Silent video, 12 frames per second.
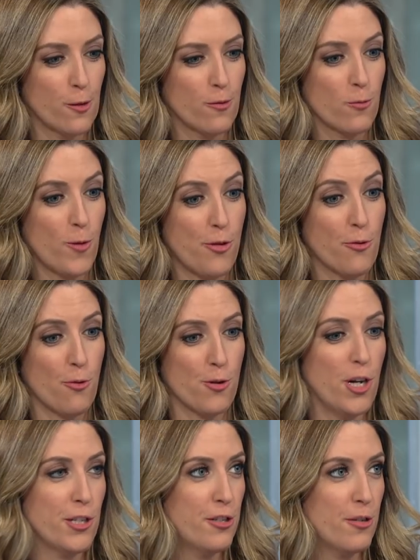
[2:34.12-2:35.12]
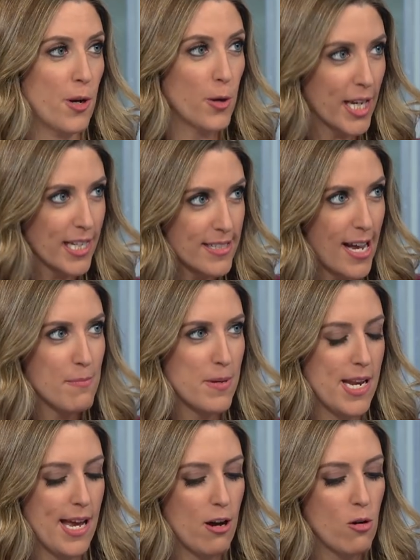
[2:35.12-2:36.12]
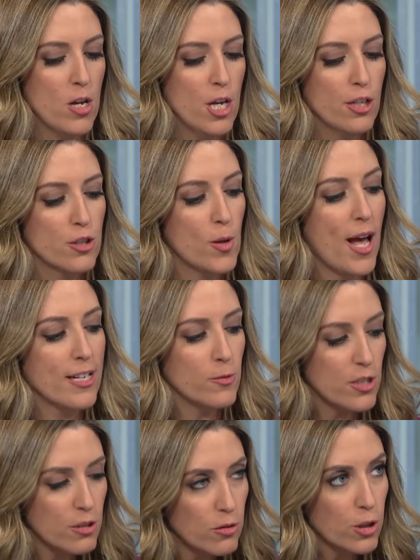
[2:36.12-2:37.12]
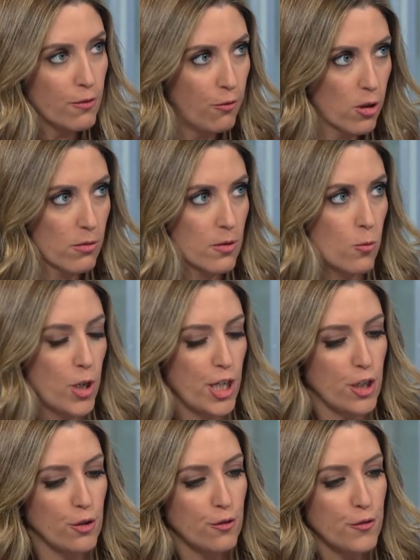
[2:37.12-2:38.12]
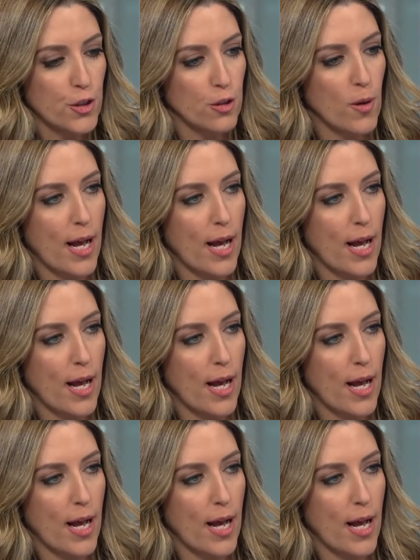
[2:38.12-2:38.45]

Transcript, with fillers: over whether or not to do it. Okay, it's happened now. So as we do look forward, what do you view